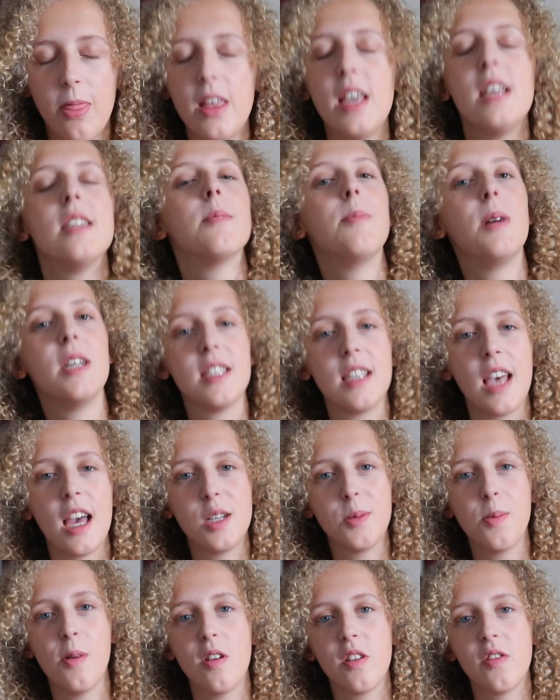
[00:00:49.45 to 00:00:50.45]
These are my
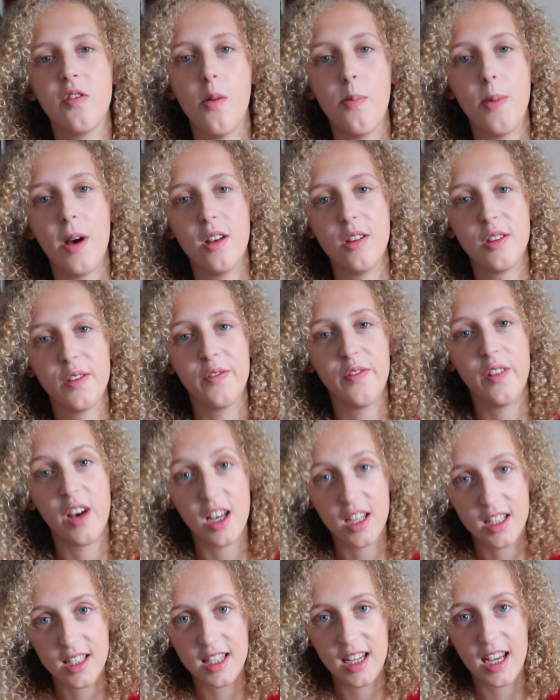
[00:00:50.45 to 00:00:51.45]
sketchbooks for both
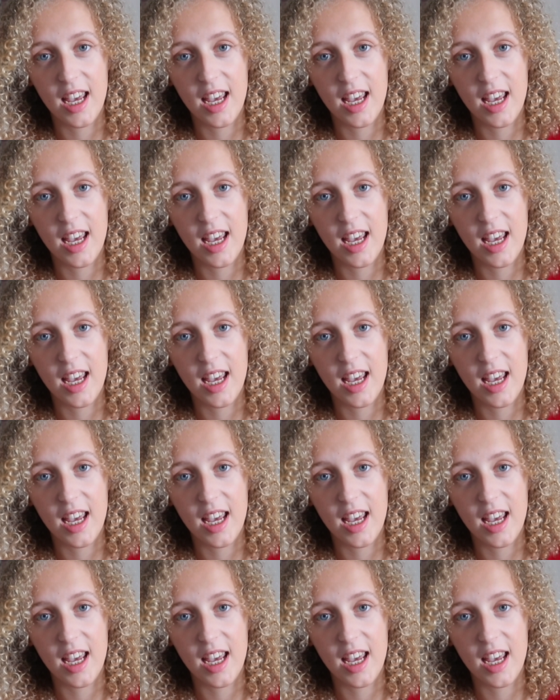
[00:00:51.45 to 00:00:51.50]
first